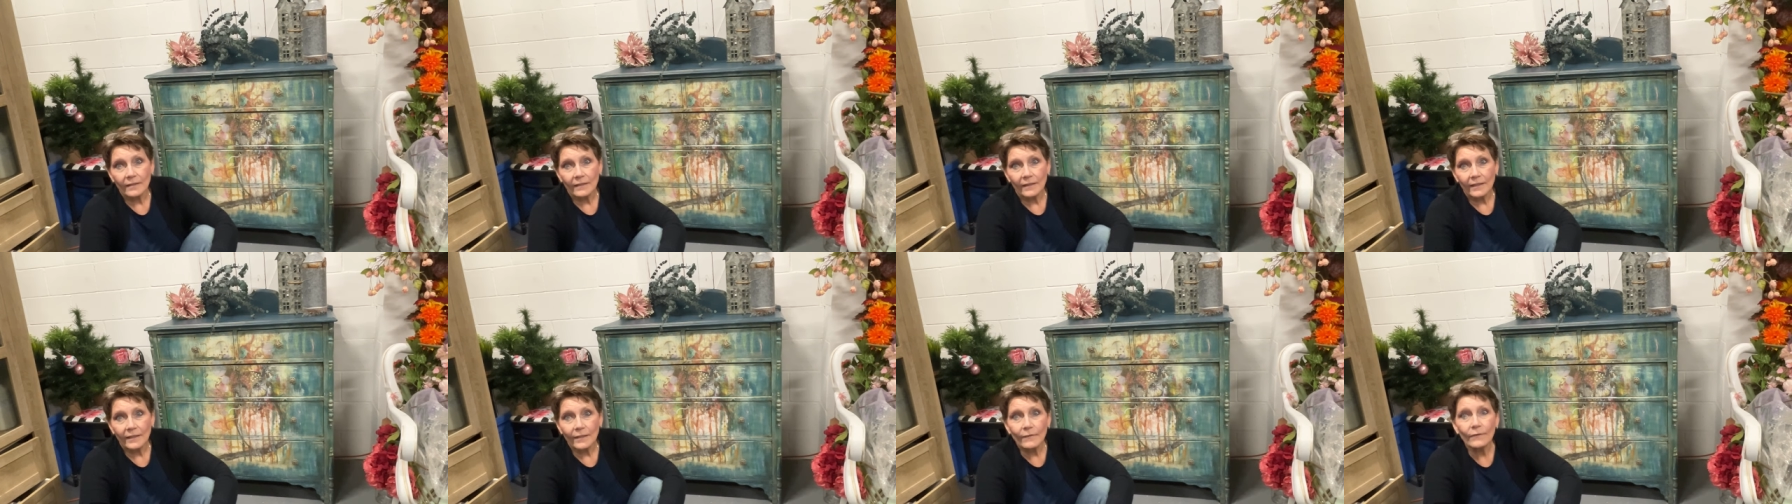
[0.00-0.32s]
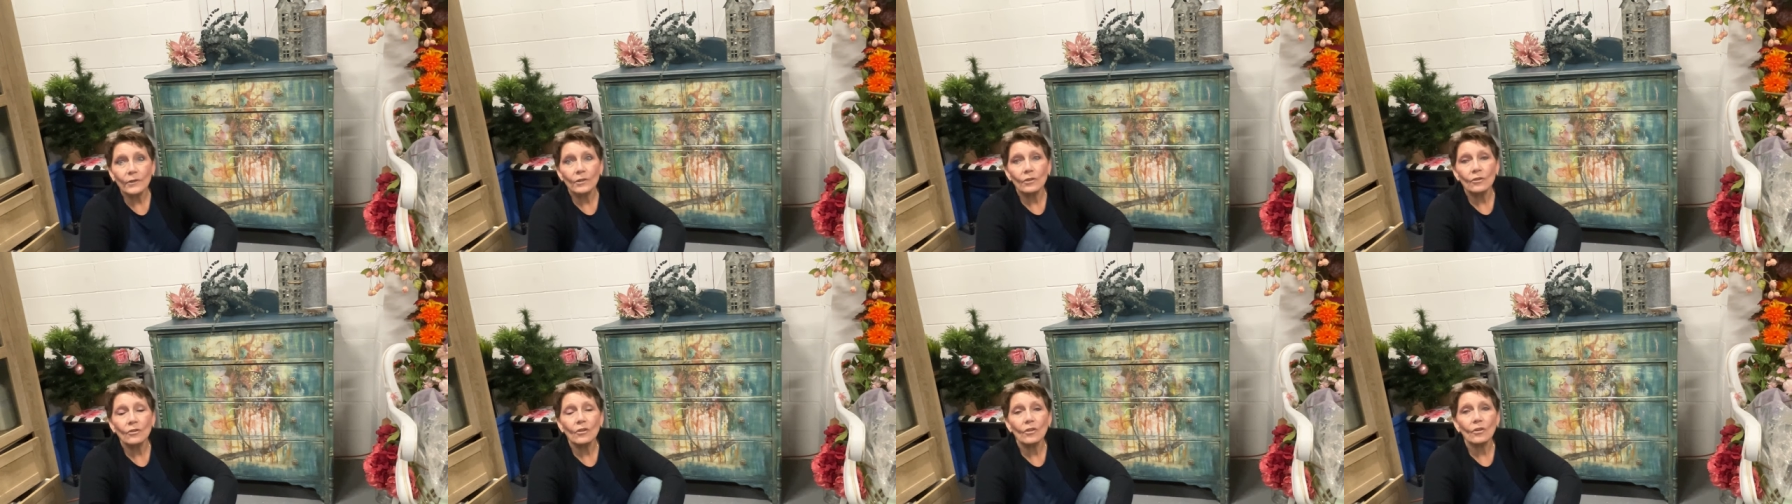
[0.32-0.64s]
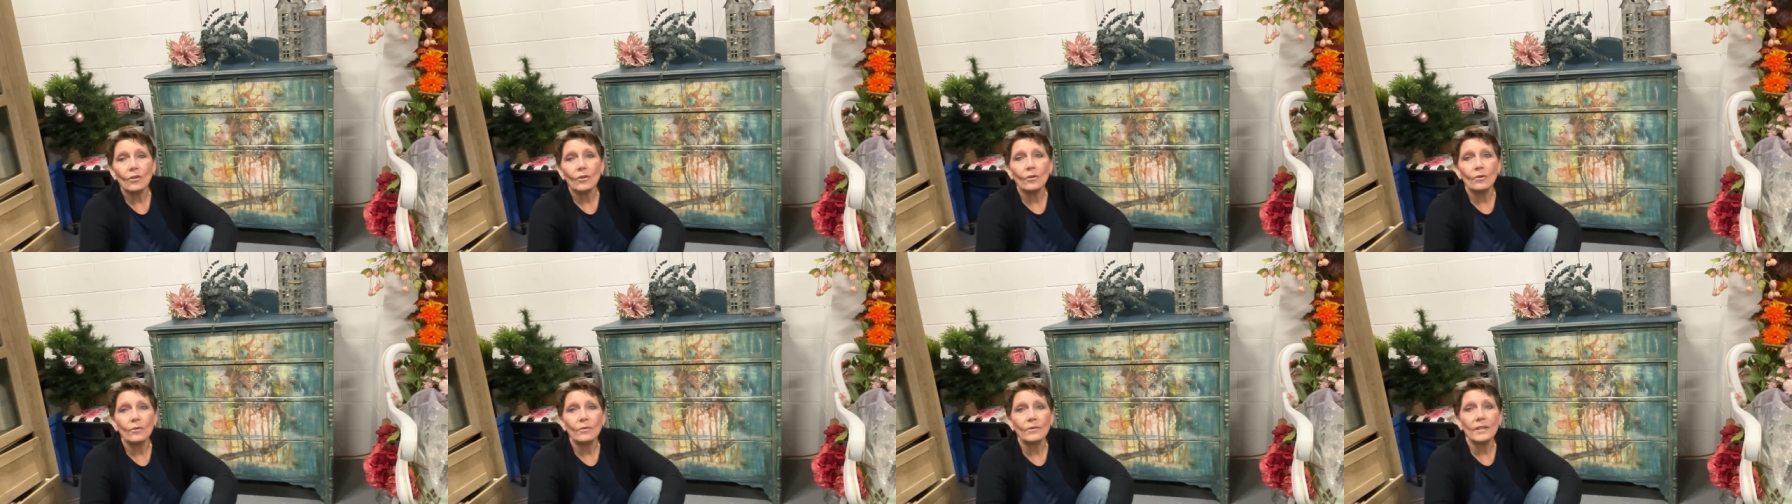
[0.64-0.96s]
Even
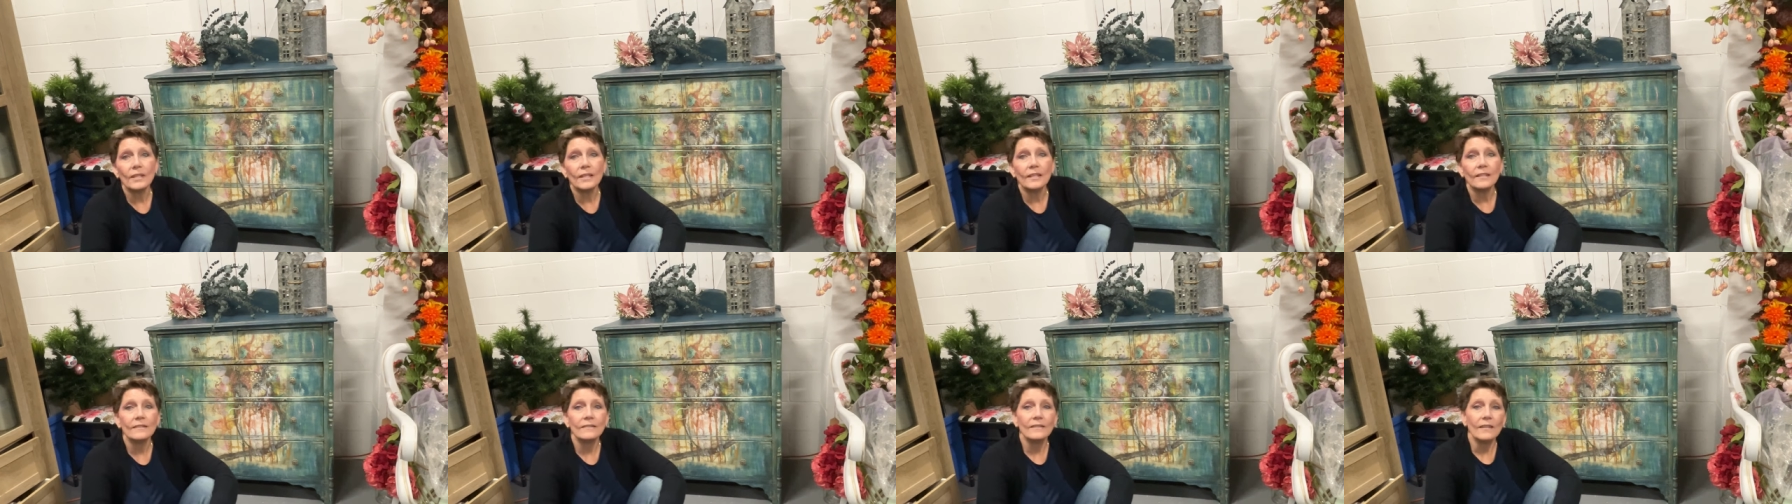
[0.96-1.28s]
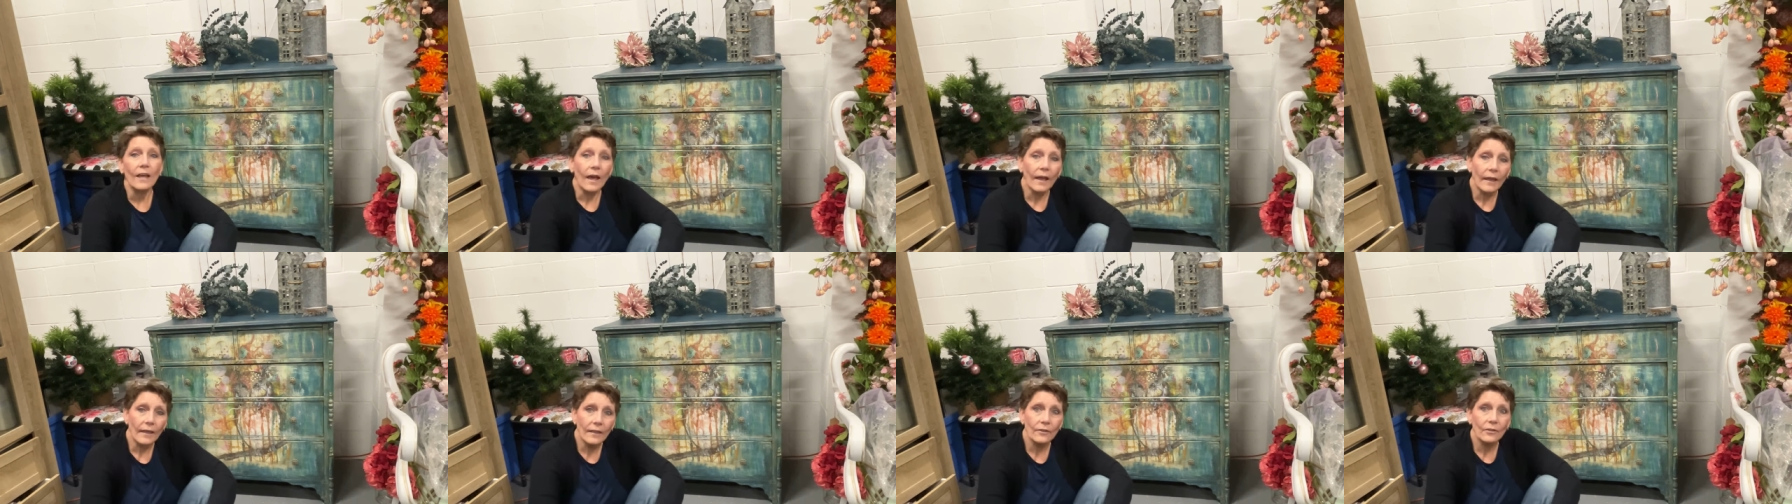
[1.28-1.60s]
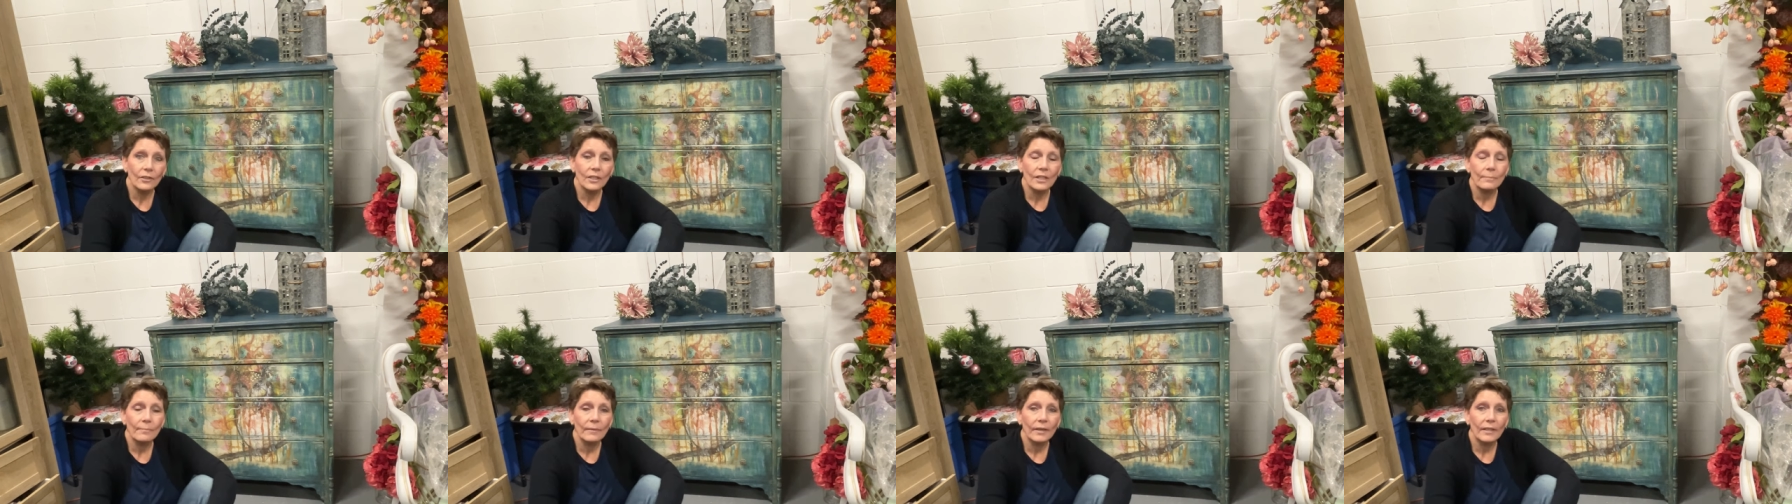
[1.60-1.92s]
though the
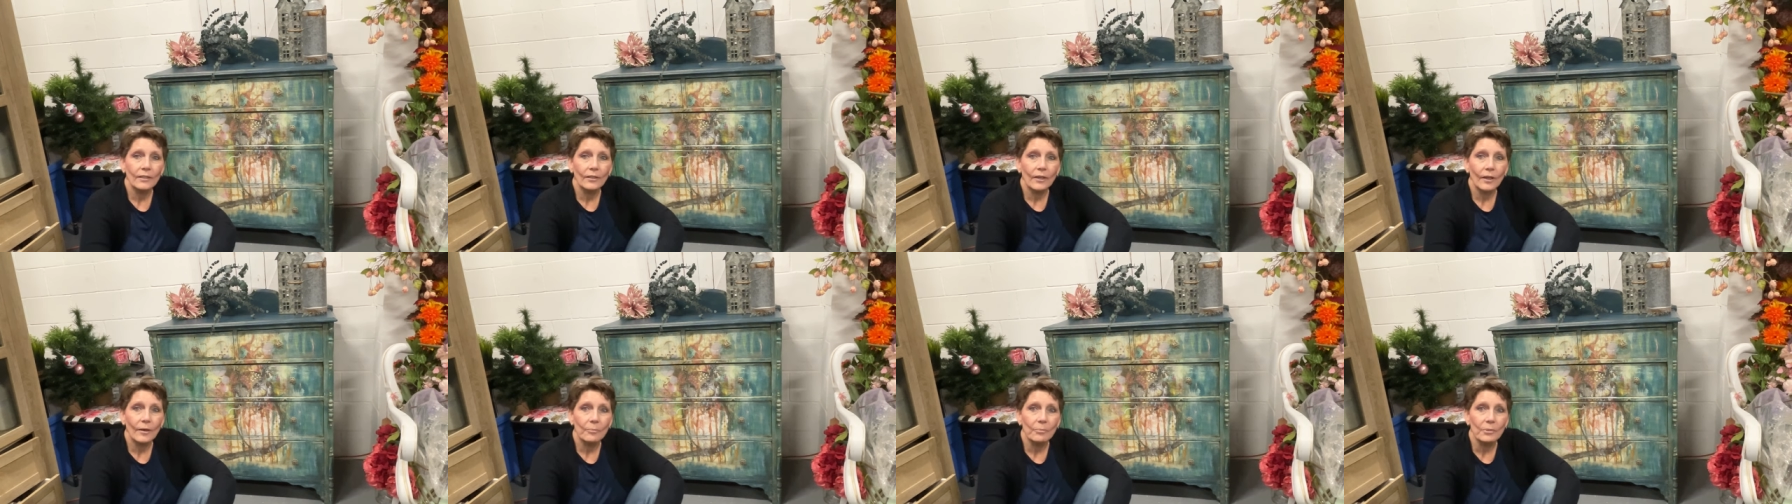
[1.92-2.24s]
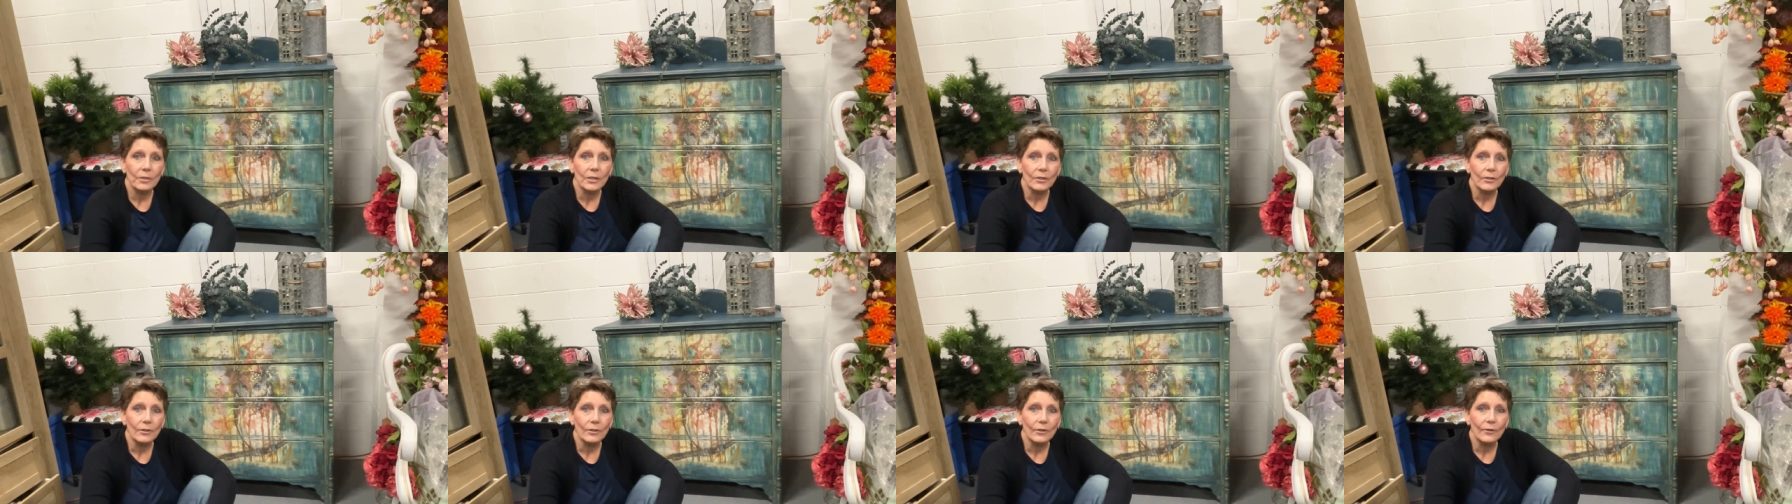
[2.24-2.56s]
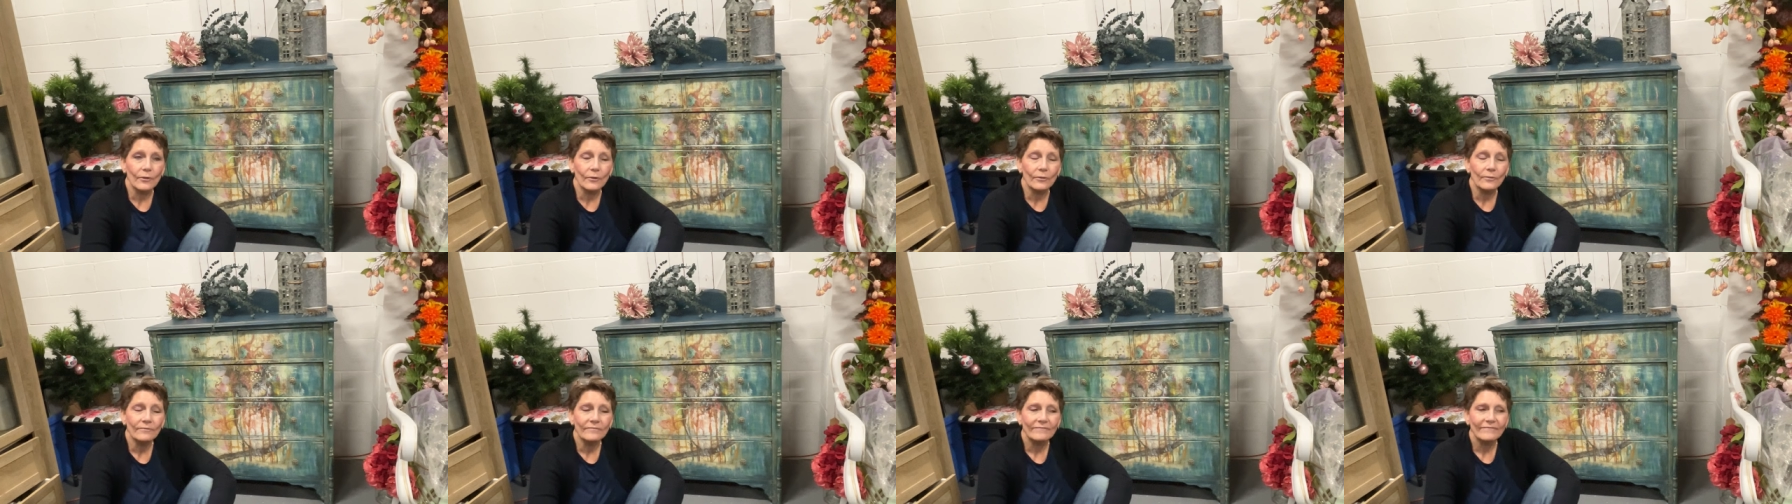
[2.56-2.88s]
entirety might not be
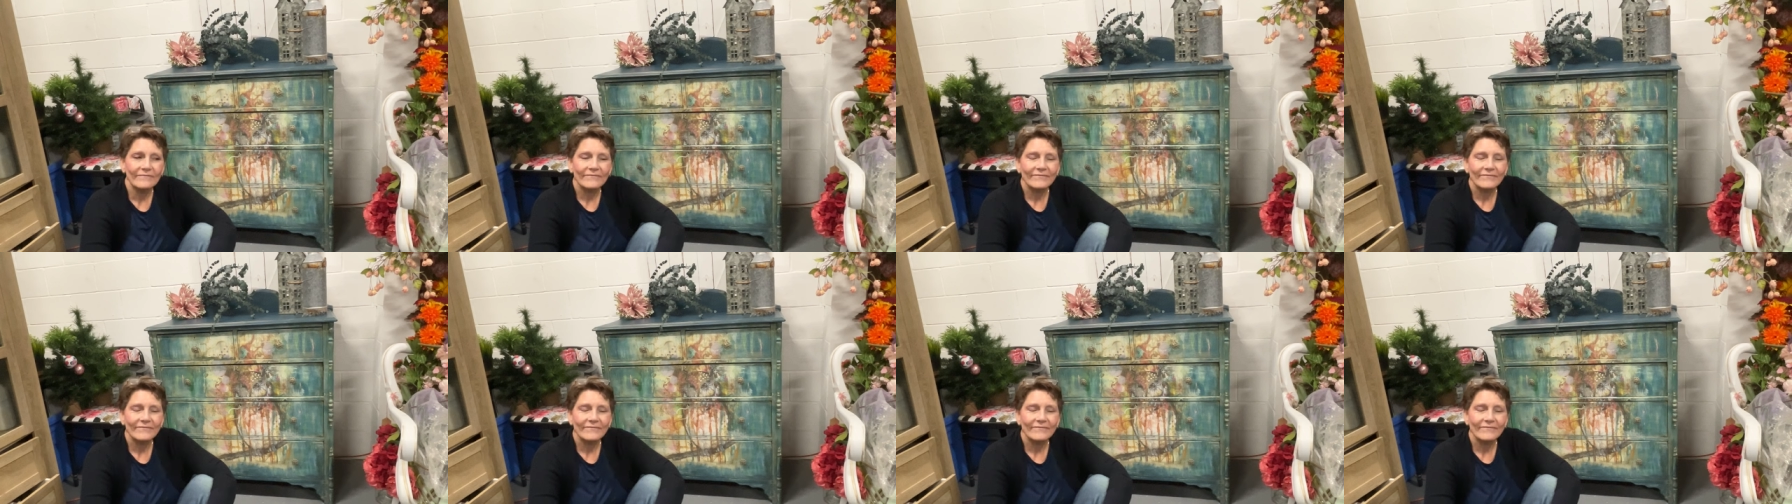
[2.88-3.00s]
you,